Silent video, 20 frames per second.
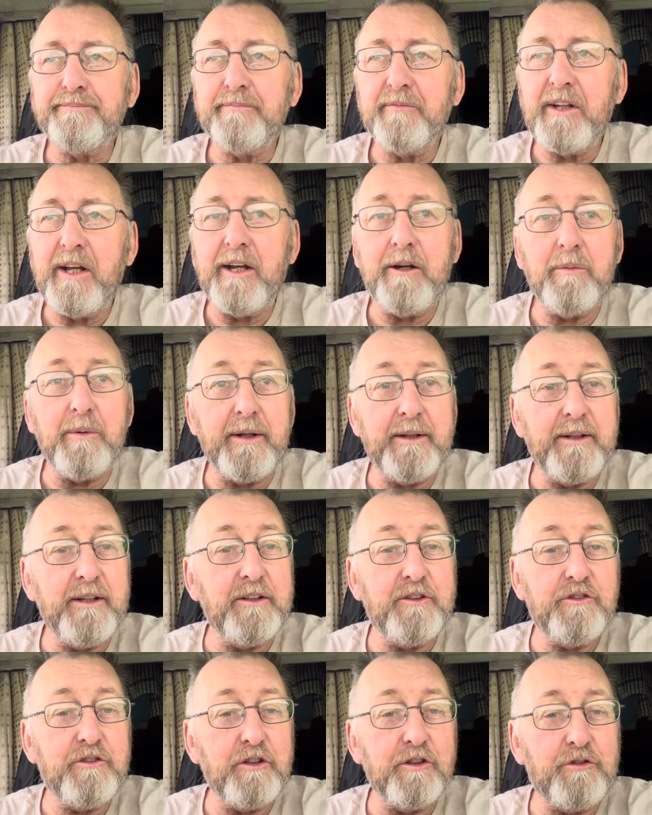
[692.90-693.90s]
Anyway,
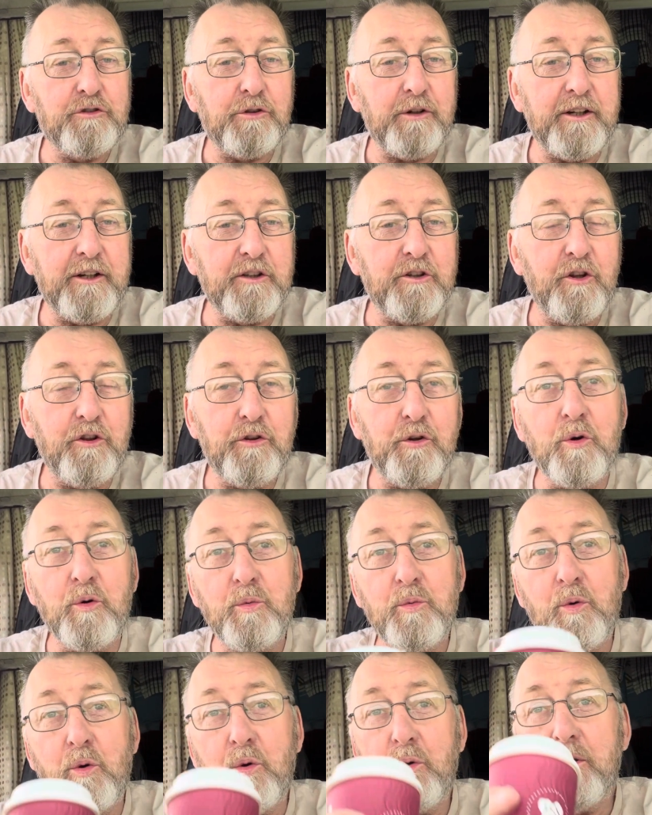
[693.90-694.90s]
this just triggered a thought,
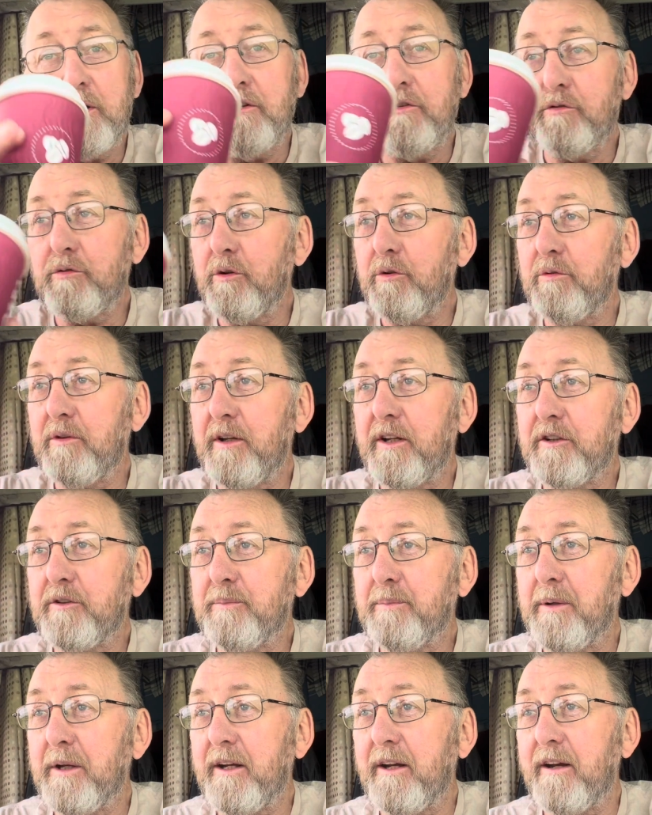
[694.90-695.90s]
walking through this
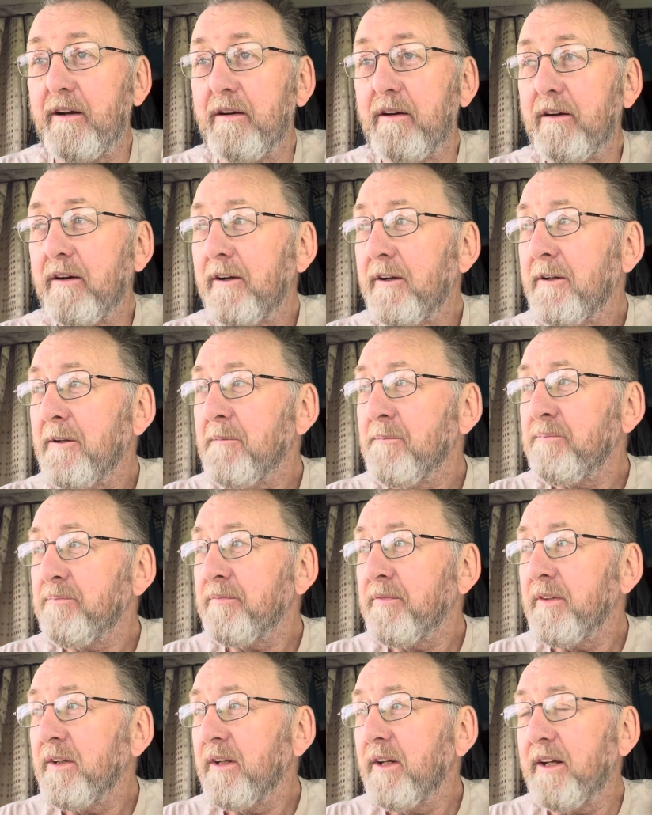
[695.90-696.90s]
bit here,
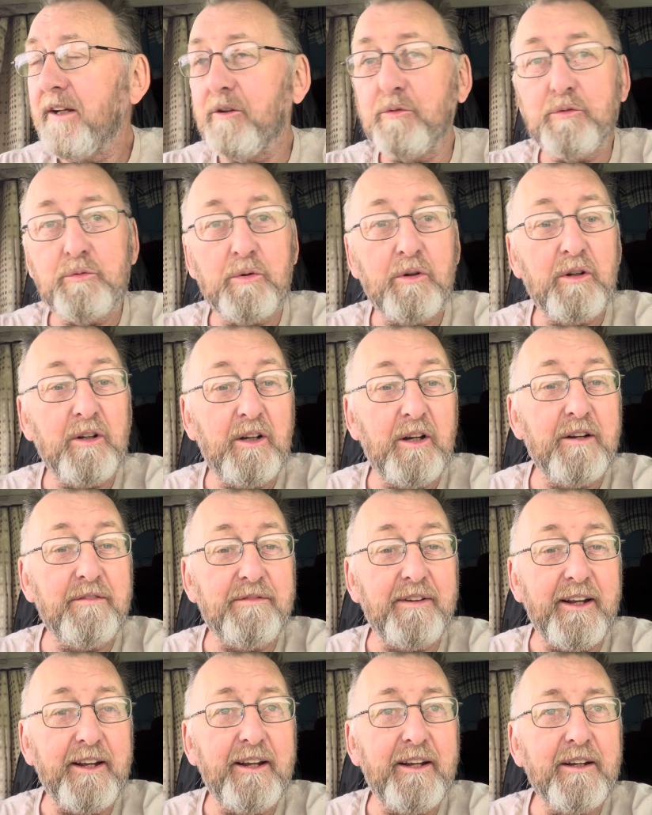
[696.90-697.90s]
and it was quite
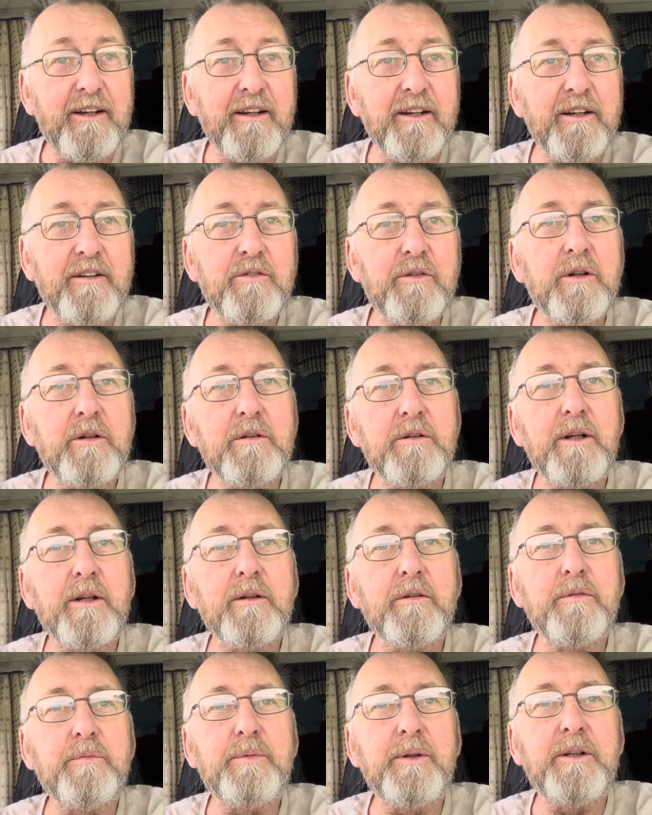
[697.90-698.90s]
lovely, and I thought, oh, that
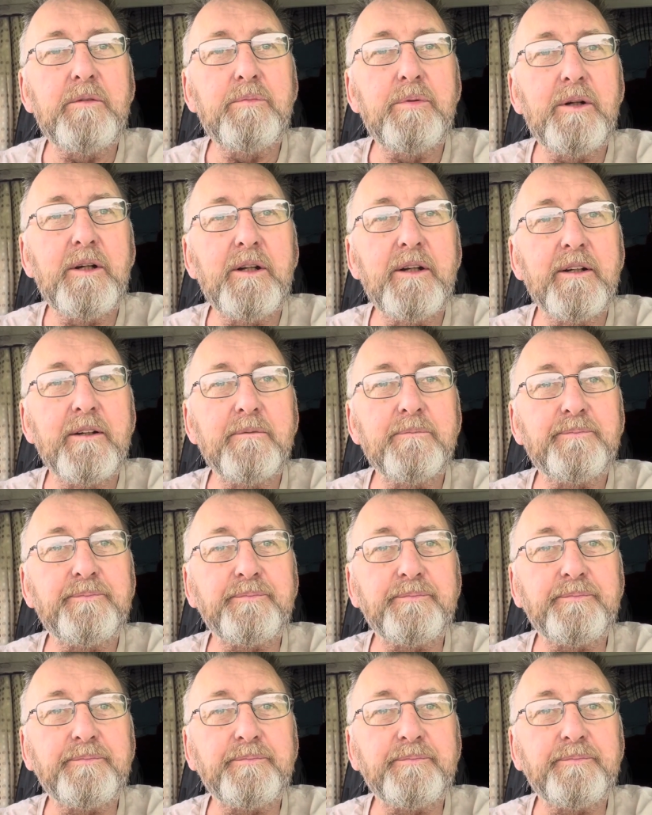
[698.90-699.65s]
would be brilliant.